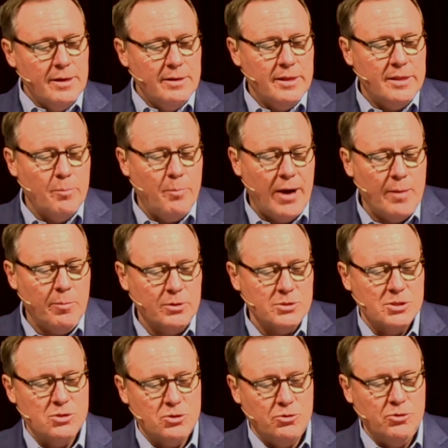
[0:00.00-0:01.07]
that the Bible is
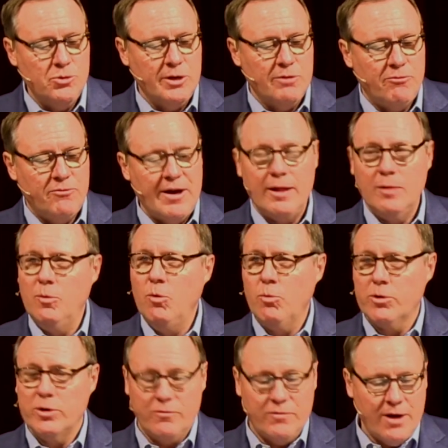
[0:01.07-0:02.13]
a true, infallible
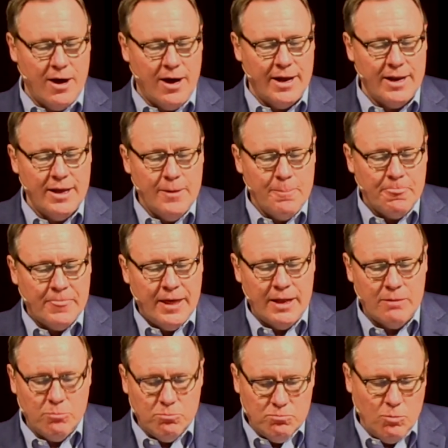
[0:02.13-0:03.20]
Word of God,
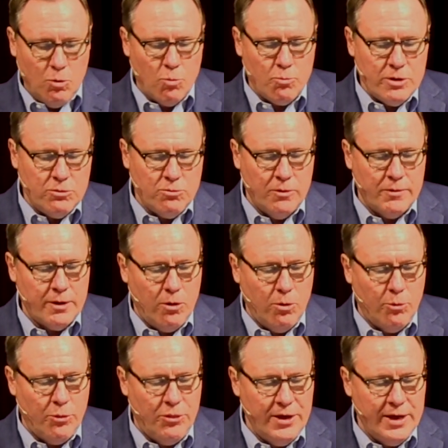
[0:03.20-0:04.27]
and I won't read through that
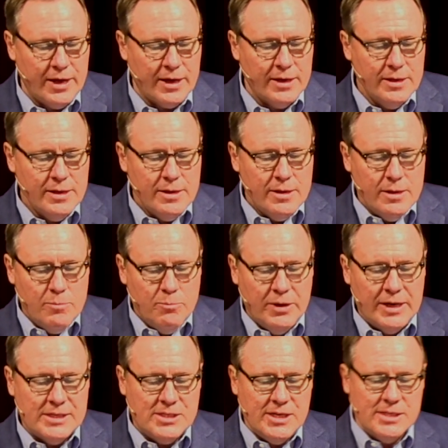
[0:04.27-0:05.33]
whole thing, but
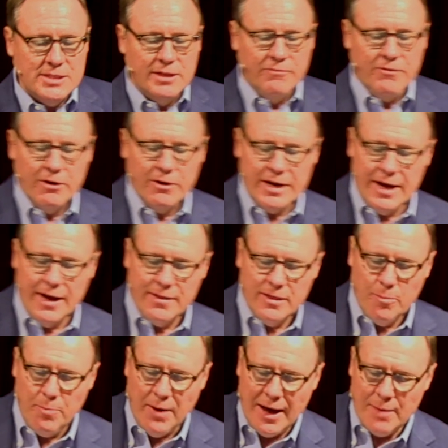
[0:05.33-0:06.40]
it says in the very end the
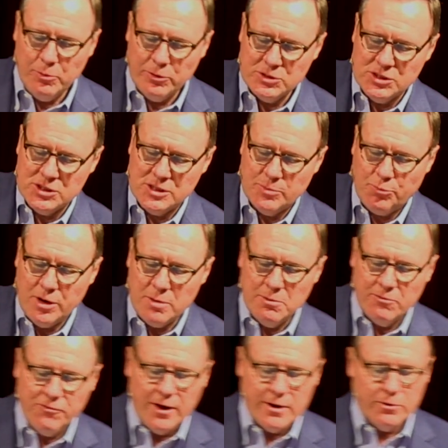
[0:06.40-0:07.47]
Bible is the supreme and
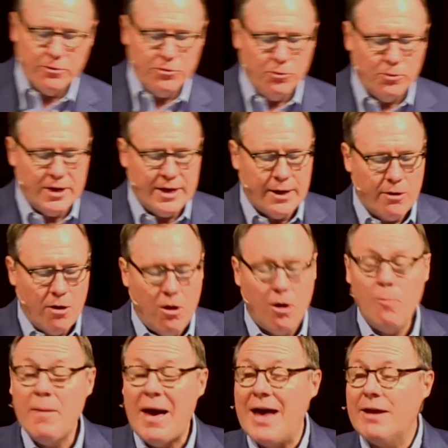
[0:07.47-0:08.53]
final authority on all
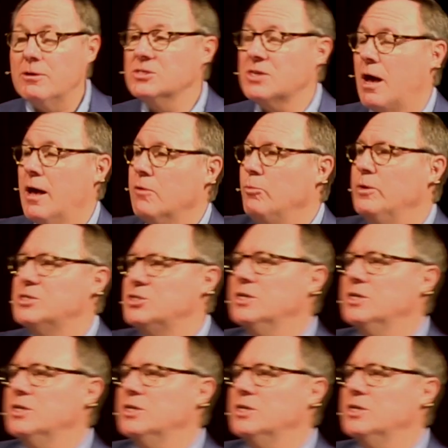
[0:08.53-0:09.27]
matters on which